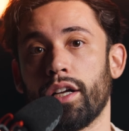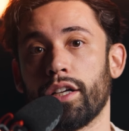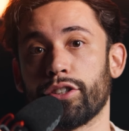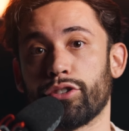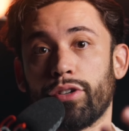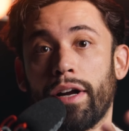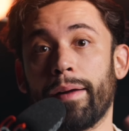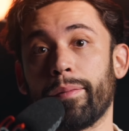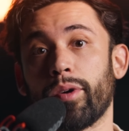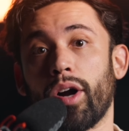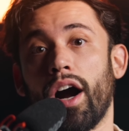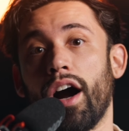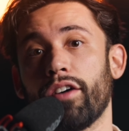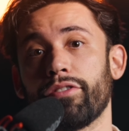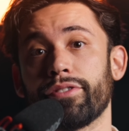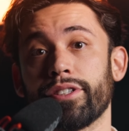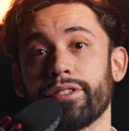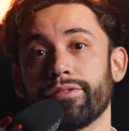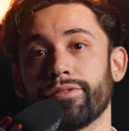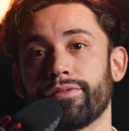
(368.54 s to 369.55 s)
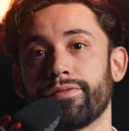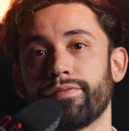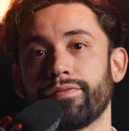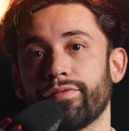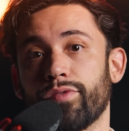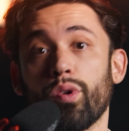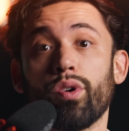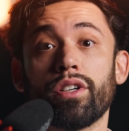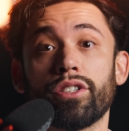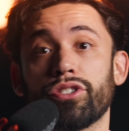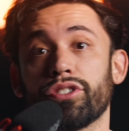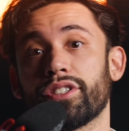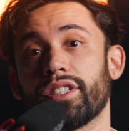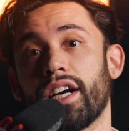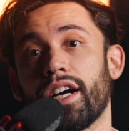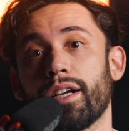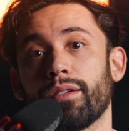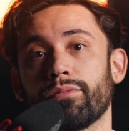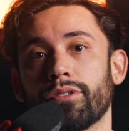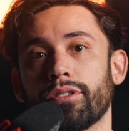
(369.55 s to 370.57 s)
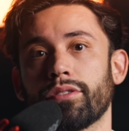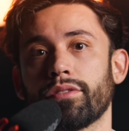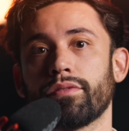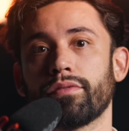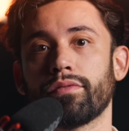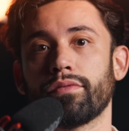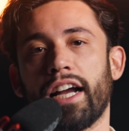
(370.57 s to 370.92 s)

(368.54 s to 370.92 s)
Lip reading: grab coffee 400 times.